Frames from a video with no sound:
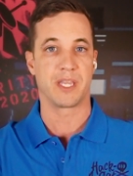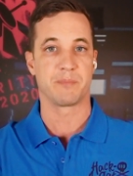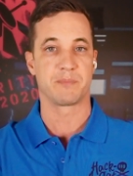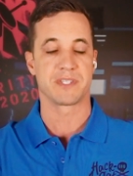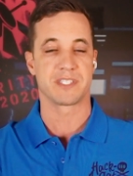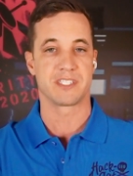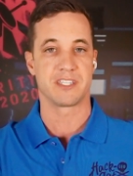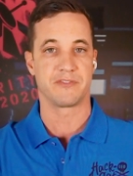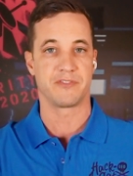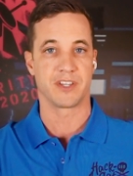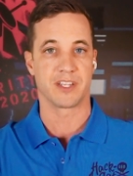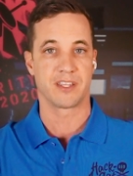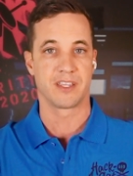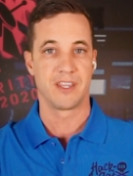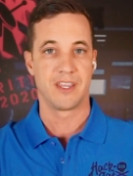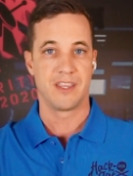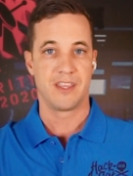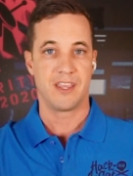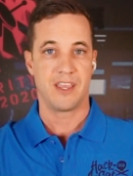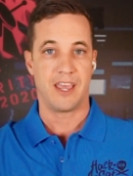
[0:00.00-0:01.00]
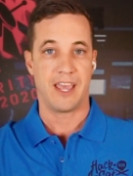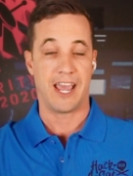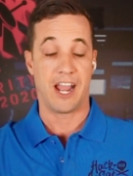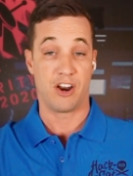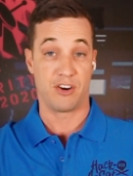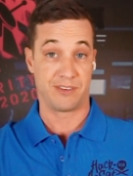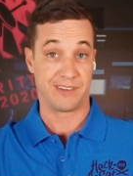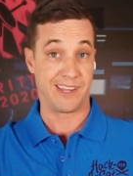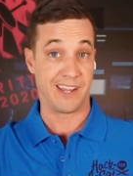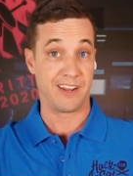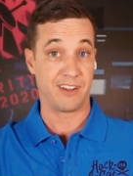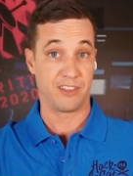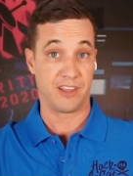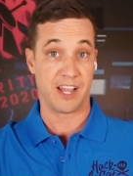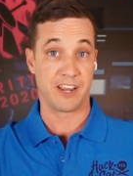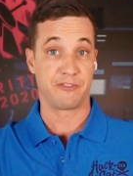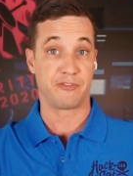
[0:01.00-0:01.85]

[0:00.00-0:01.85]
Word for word: Pacific, our deadline